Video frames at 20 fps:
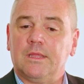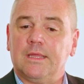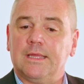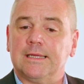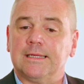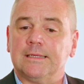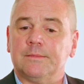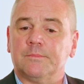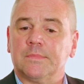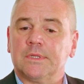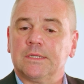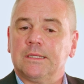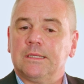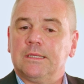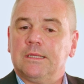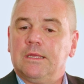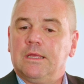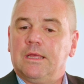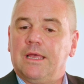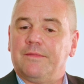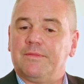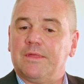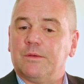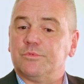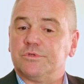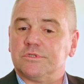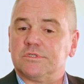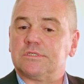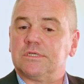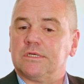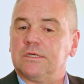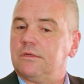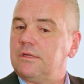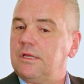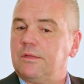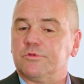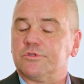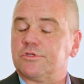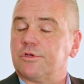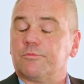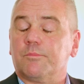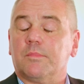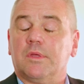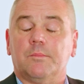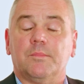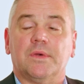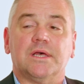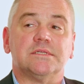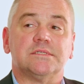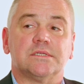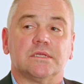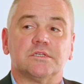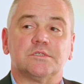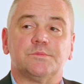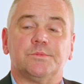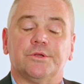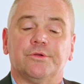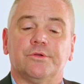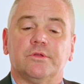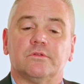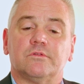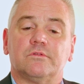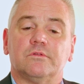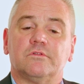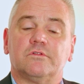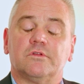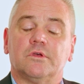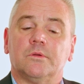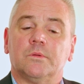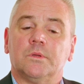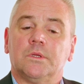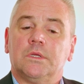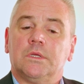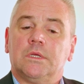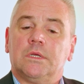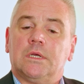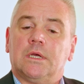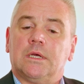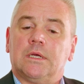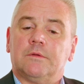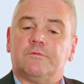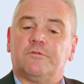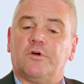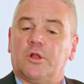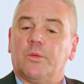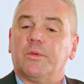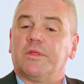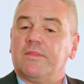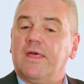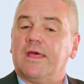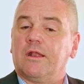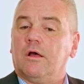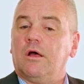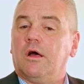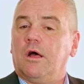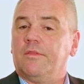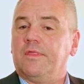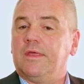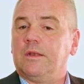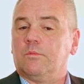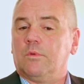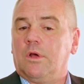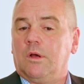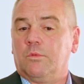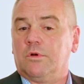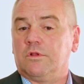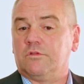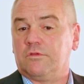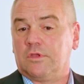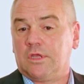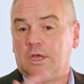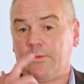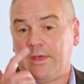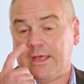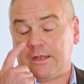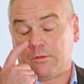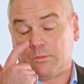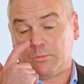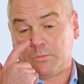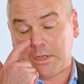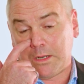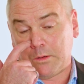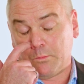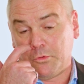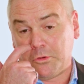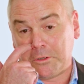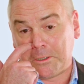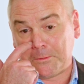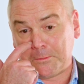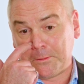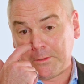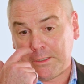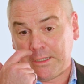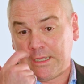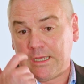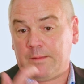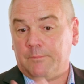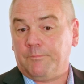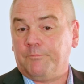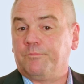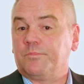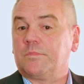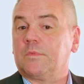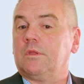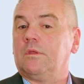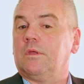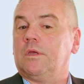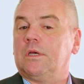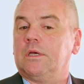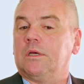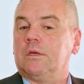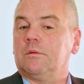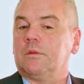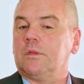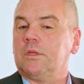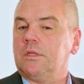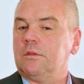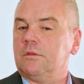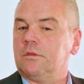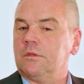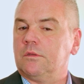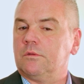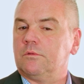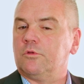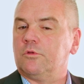on. And that was it was an amazing experience. And so following that, I wanted to go out and work in the